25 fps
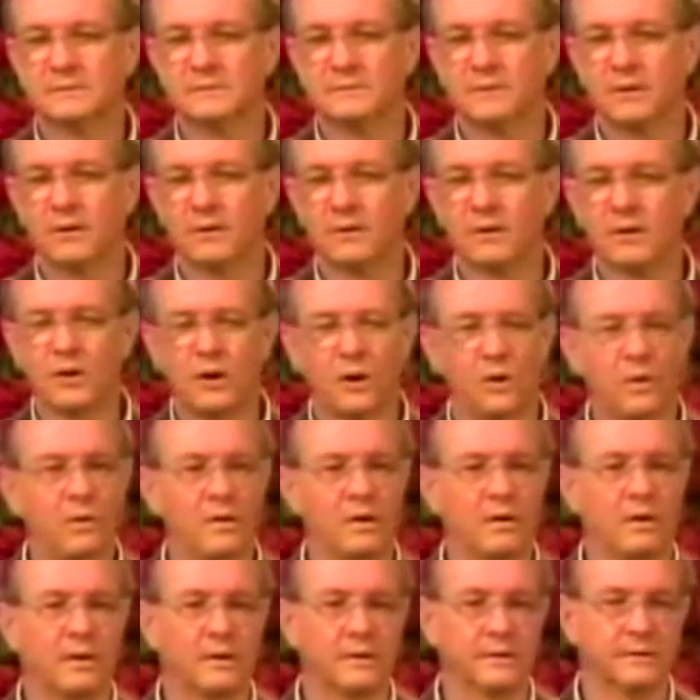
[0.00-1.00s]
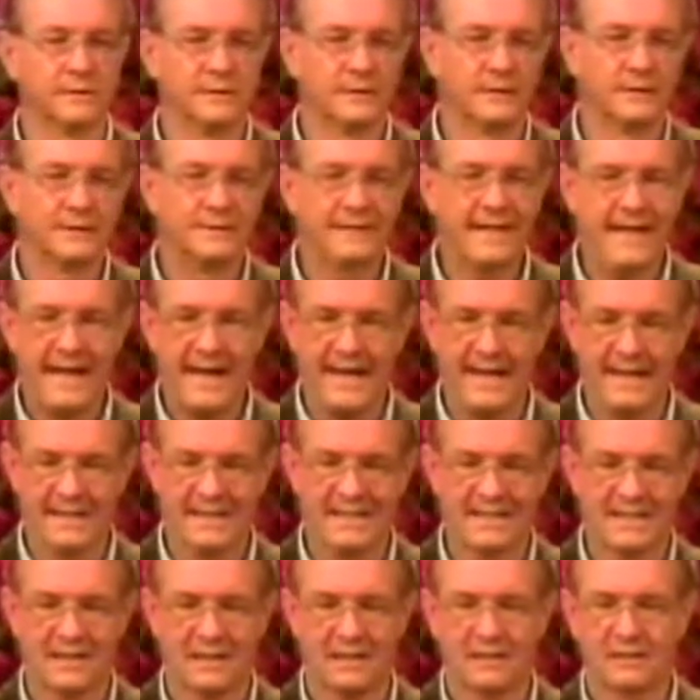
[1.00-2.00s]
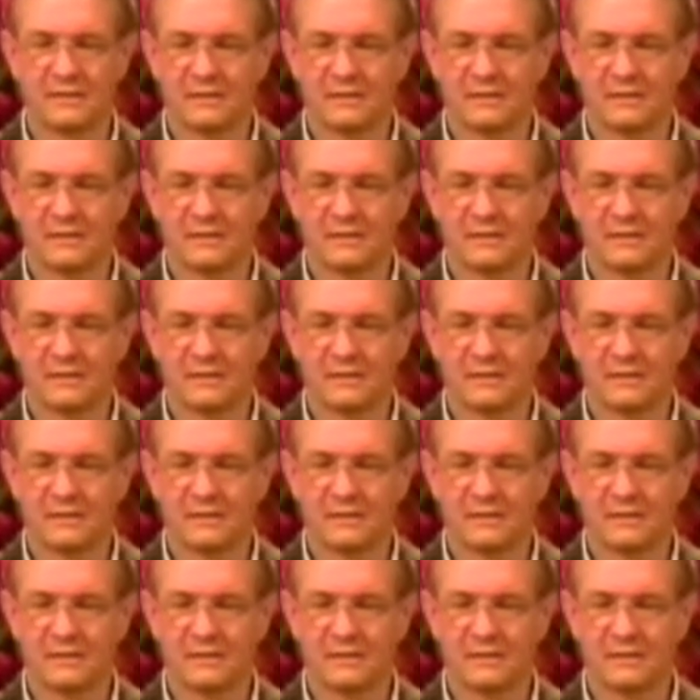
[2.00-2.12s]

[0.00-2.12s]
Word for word: our goal, our task